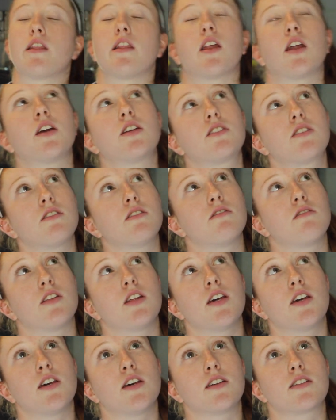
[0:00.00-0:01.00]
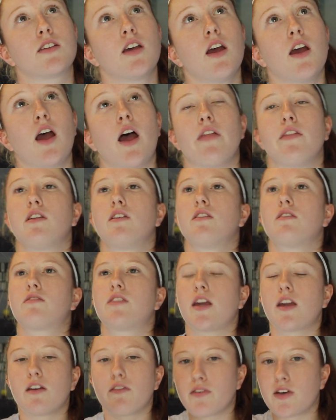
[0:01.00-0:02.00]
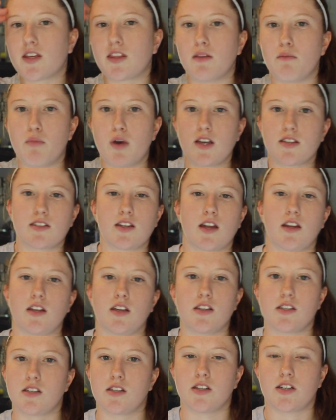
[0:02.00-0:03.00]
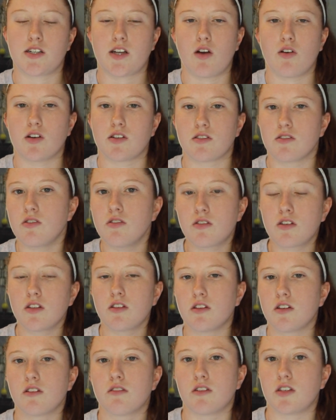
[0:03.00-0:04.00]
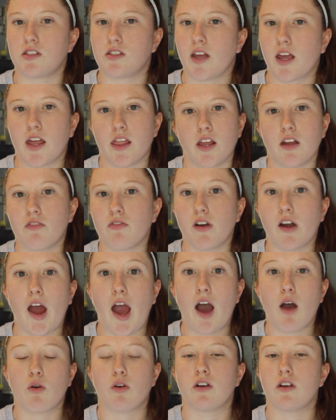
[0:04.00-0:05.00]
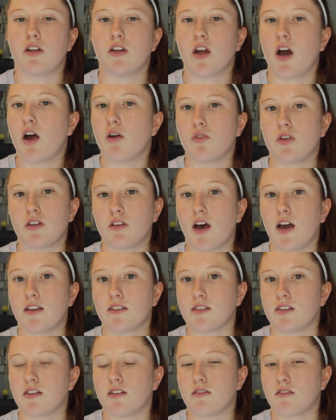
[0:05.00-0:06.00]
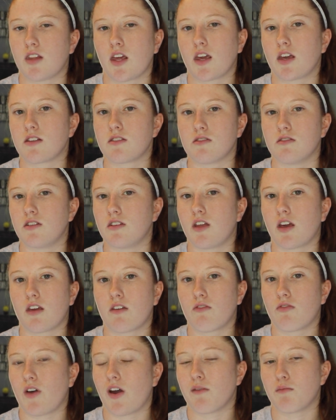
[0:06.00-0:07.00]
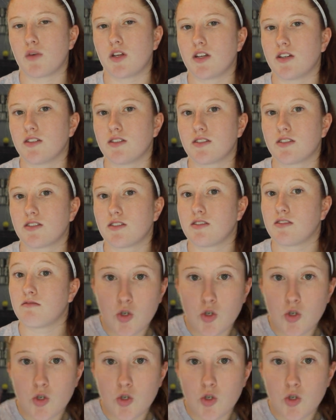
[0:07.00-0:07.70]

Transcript: and then I should do this, and then you think of like the best ideas in the shower. So you could literally stand there for an hour and not realize it and think it's only like five minutes.